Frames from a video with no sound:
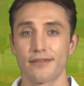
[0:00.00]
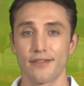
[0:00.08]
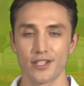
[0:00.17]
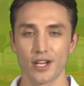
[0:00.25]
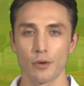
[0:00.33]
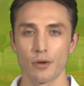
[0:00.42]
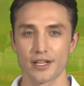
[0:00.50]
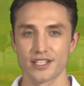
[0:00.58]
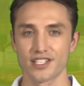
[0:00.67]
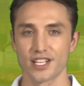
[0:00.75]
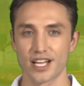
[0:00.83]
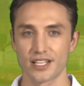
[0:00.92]
Some of these
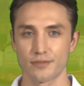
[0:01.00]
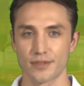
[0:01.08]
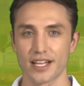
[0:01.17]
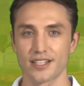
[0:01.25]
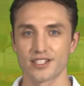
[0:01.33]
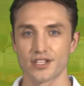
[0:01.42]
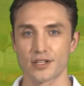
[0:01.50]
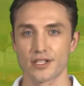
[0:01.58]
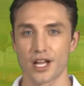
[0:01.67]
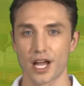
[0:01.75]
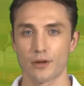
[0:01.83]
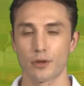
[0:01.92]
side effects are
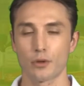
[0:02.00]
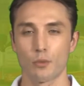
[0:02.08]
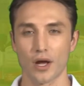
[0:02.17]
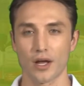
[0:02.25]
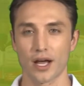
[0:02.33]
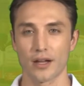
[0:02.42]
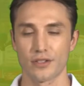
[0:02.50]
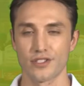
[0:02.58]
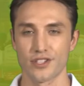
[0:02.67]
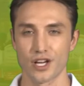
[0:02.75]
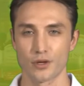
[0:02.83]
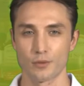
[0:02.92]
common while
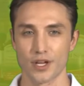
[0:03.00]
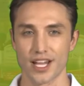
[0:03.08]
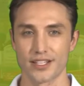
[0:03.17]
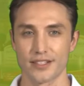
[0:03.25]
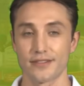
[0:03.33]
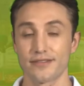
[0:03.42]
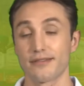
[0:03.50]
others are rare.